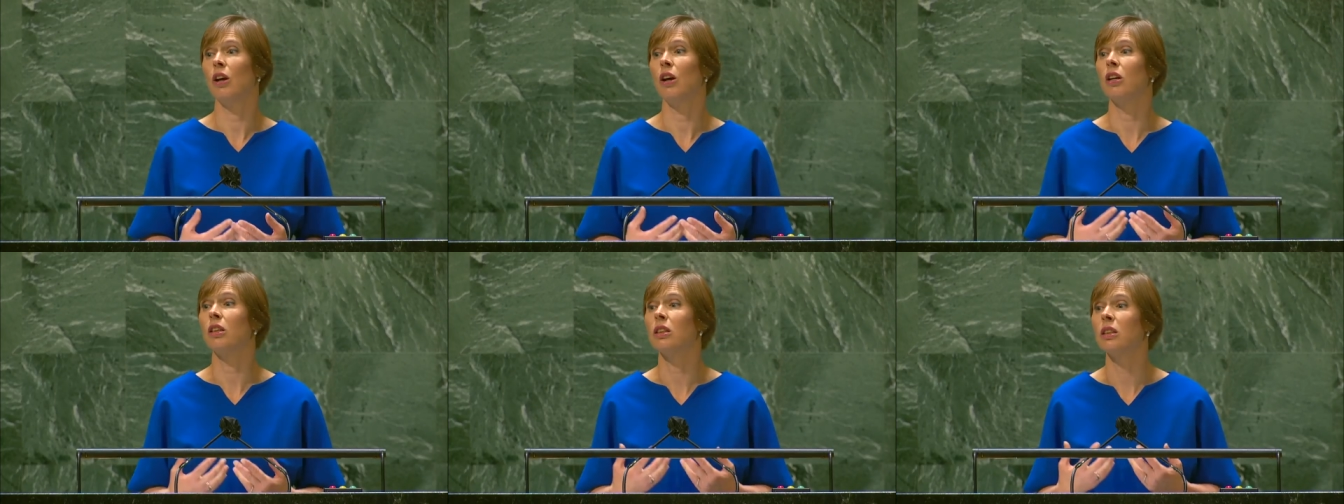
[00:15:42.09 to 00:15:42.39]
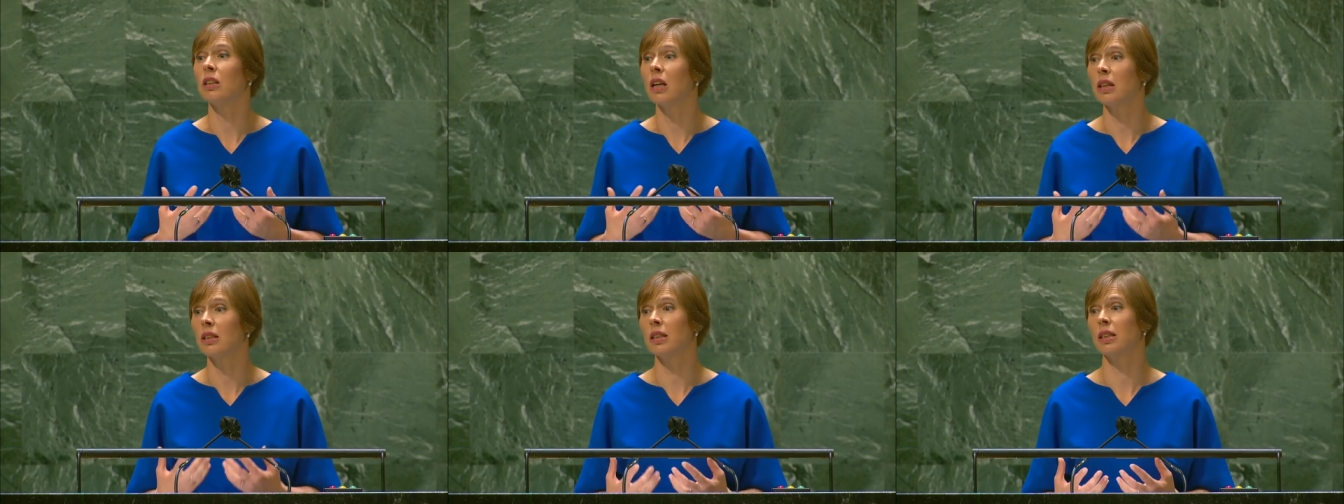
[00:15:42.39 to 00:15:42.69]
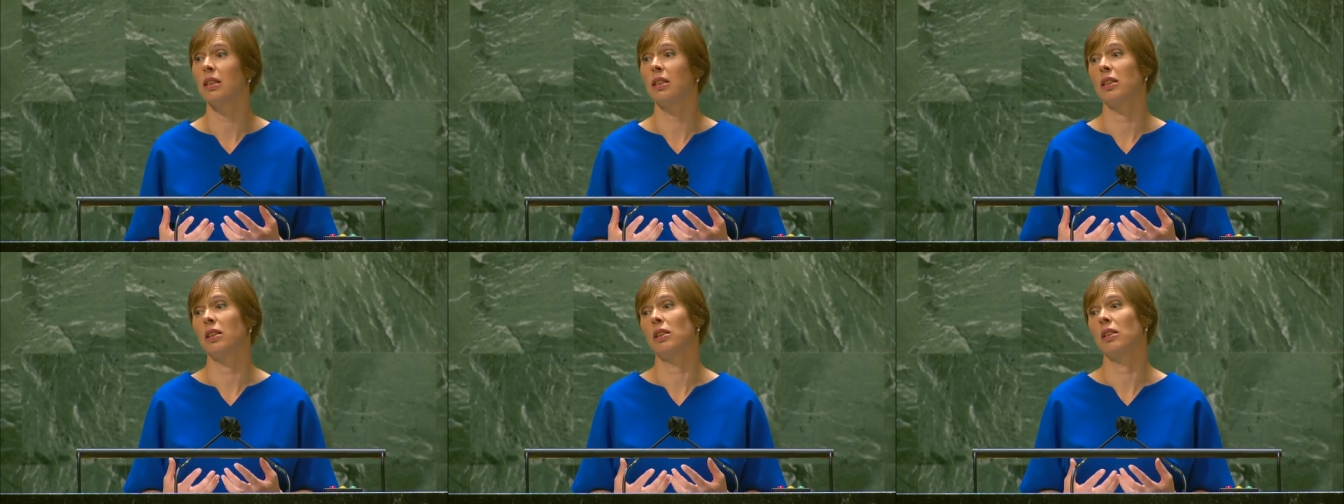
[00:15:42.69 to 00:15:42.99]
a
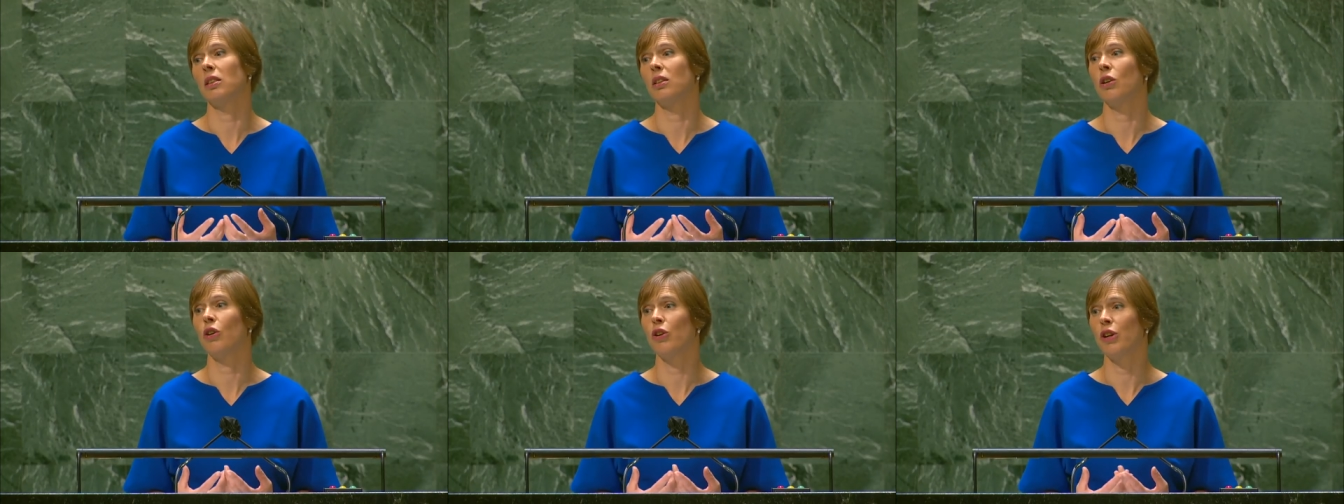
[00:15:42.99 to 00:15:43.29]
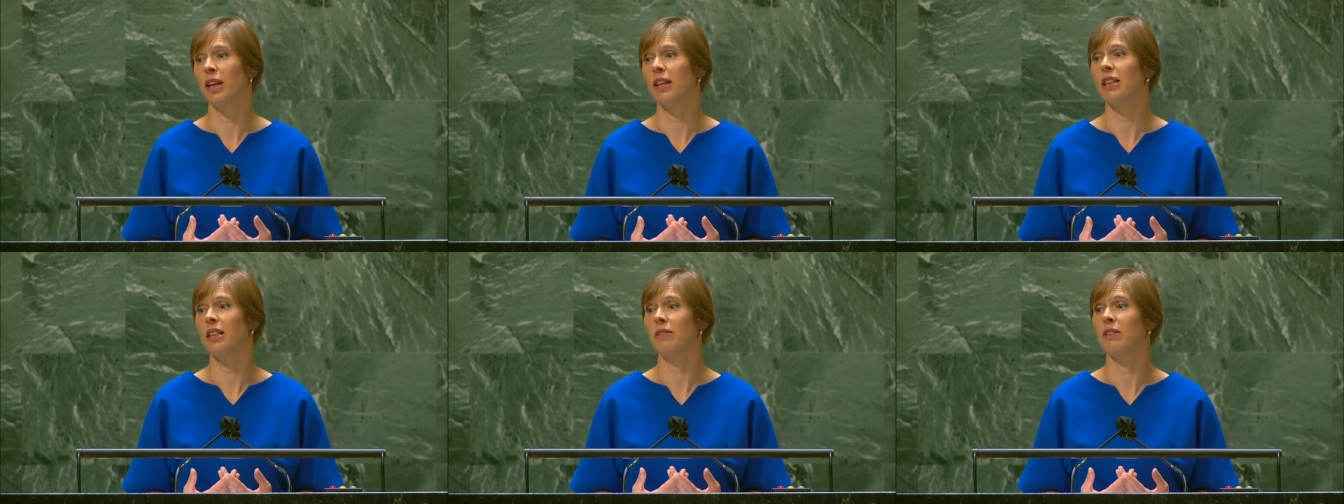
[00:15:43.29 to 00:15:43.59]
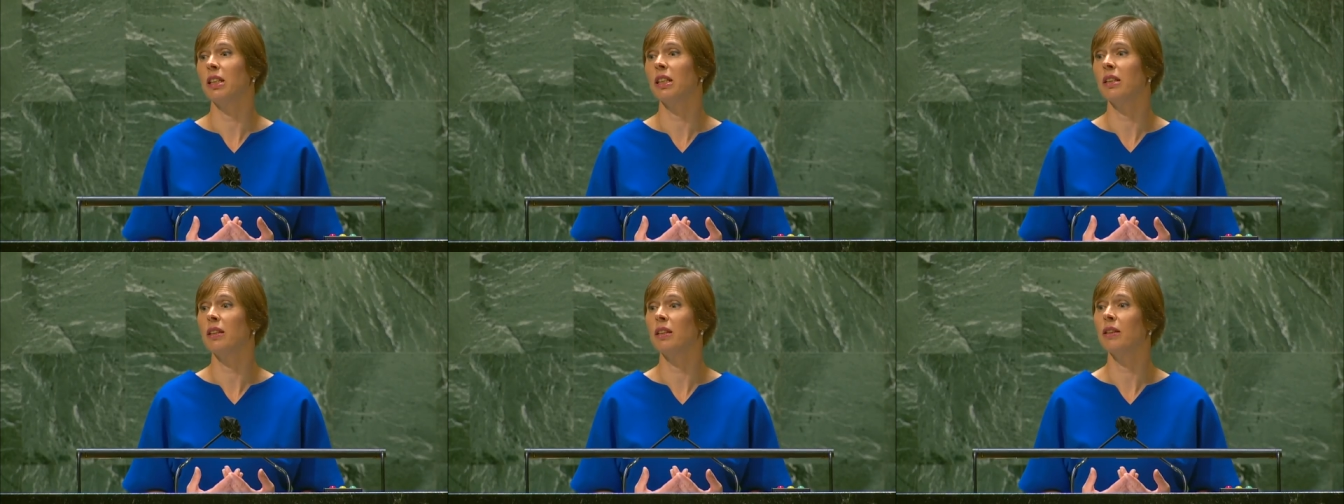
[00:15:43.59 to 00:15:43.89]
trusted
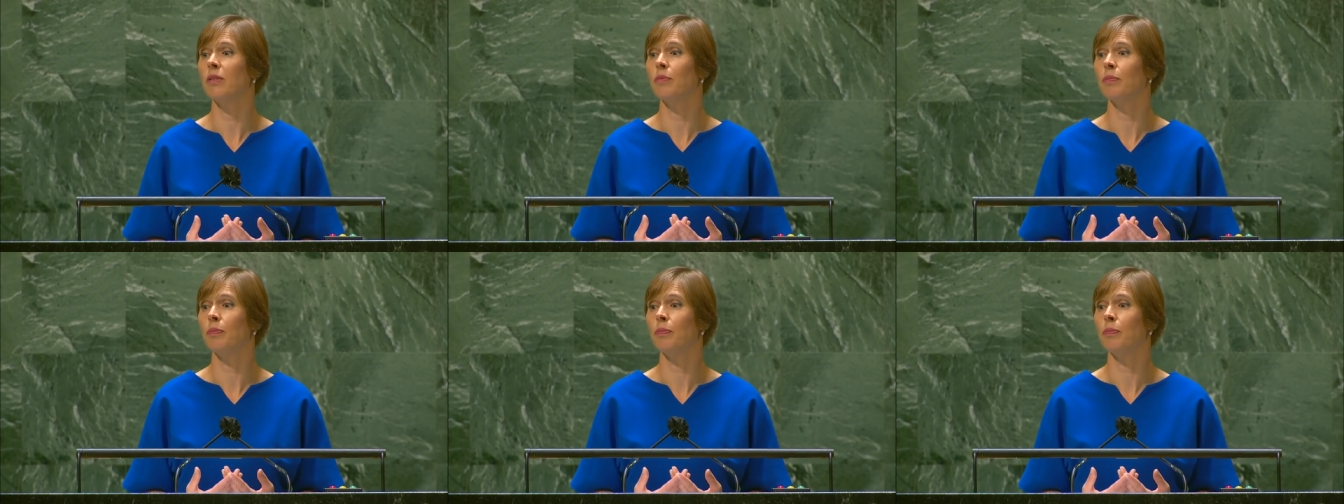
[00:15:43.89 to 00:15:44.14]
connectivity.